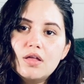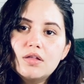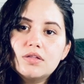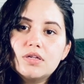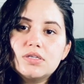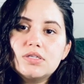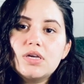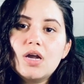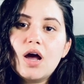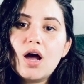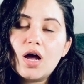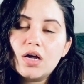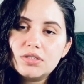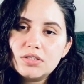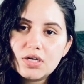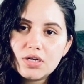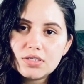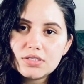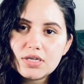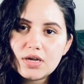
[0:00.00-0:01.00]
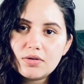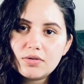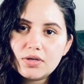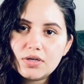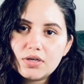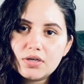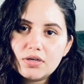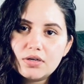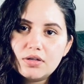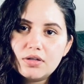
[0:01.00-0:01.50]
doesn't a hot dog sound
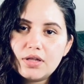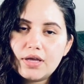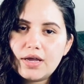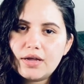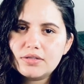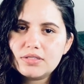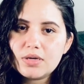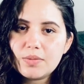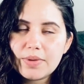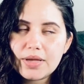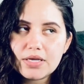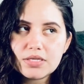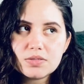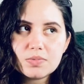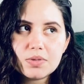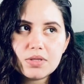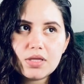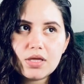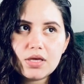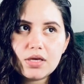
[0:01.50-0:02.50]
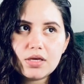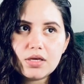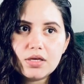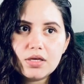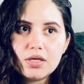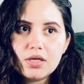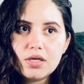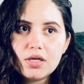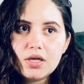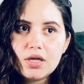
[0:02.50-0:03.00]
good? Like, I'll tell my husband, like,
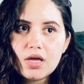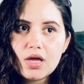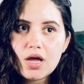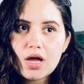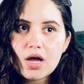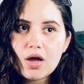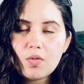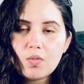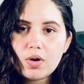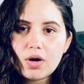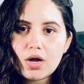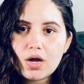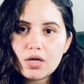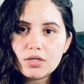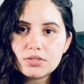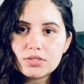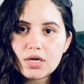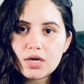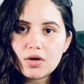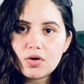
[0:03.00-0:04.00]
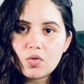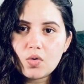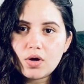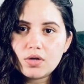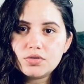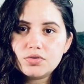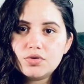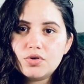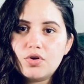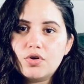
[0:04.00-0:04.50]
I want a hot dog. Or I'll
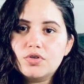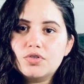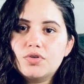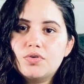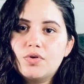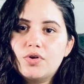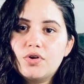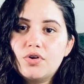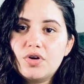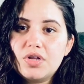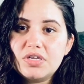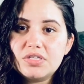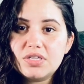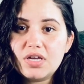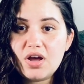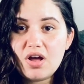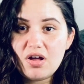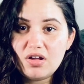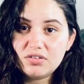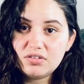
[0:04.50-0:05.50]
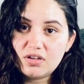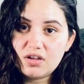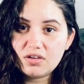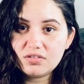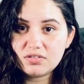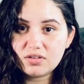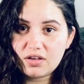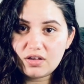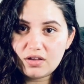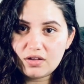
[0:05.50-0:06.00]
do a grocery order and he's like, hot
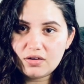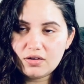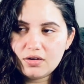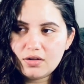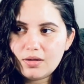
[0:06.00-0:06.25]
dogs again?